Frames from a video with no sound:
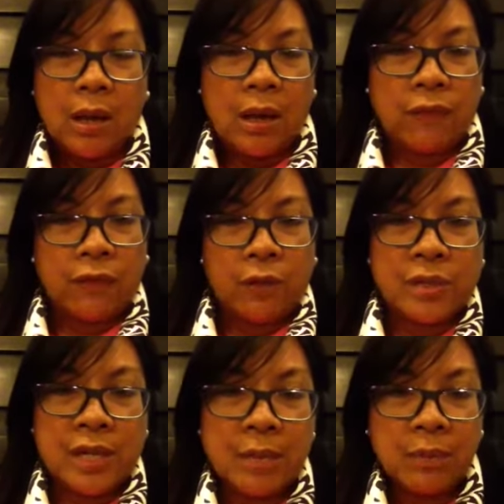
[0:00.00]
if there is
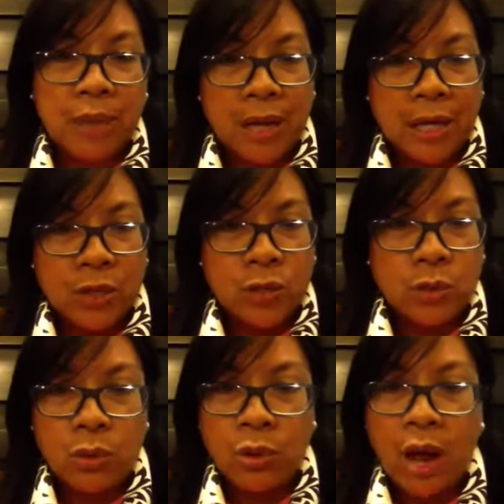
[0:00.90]
any blockage
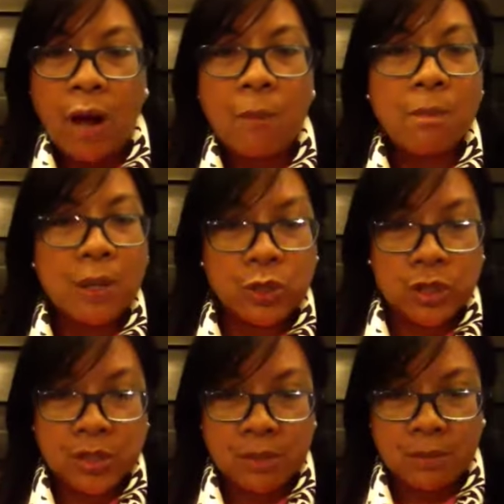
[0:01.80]
or how much
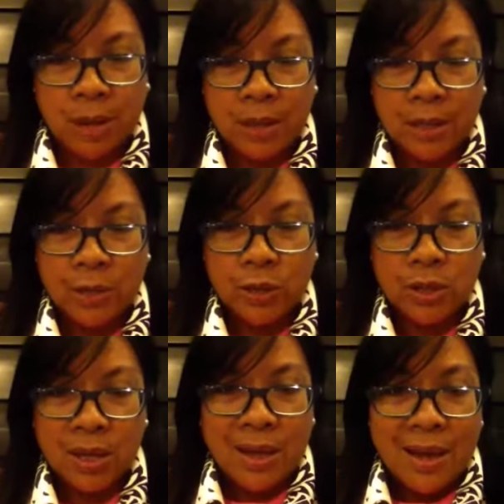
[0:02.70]
is the blockage.
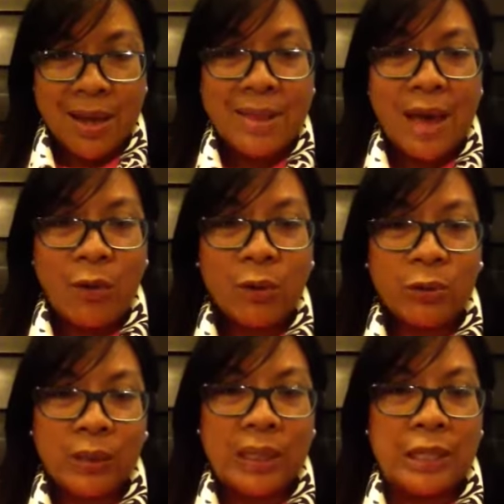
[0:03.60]
That will
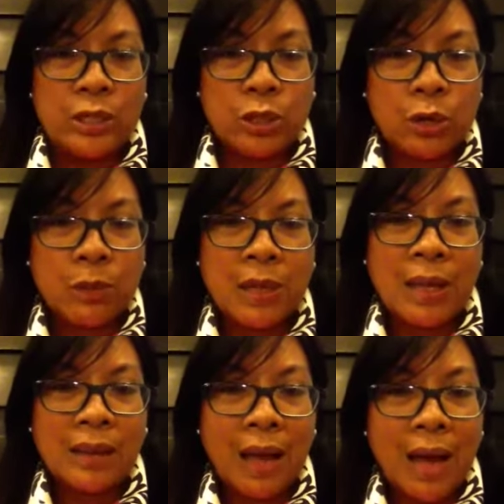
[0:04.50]
really determine a
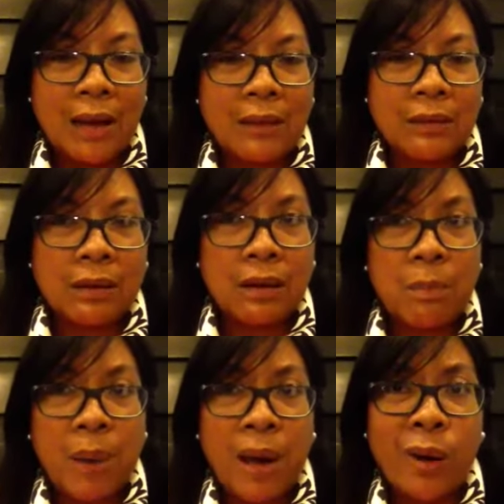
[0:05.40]
lot
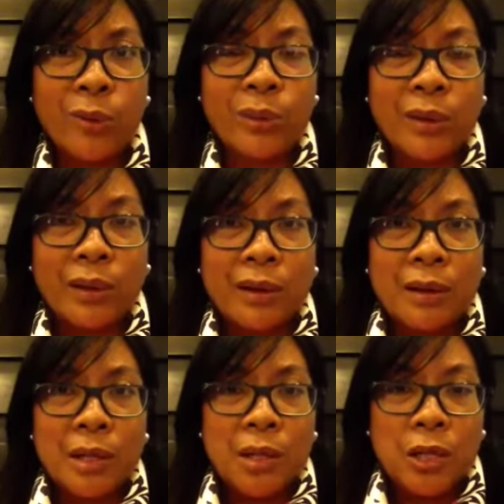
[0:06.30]
about,
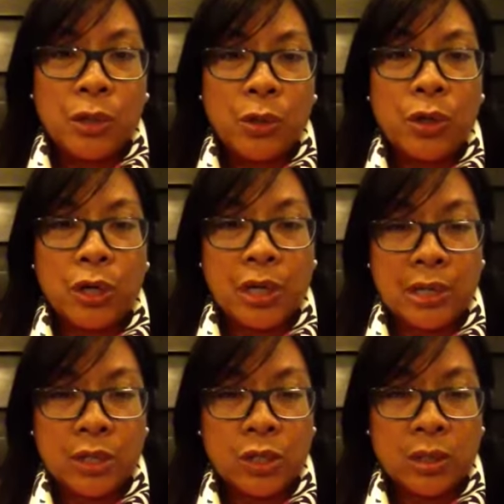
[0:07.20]
her
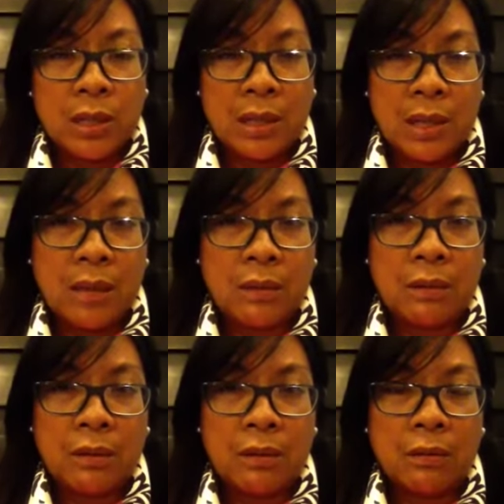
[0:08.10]
condition, and then
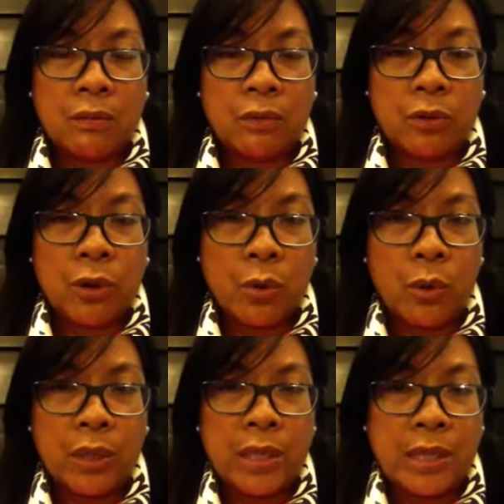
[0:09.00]
know
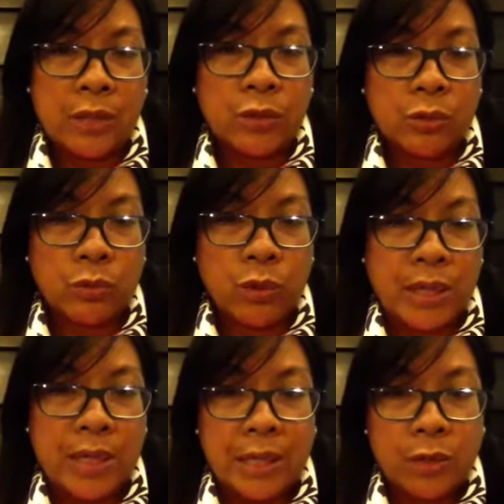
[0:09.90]
what he
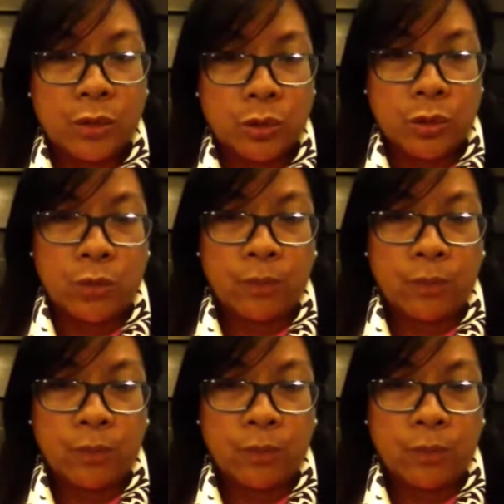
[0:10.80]
can do.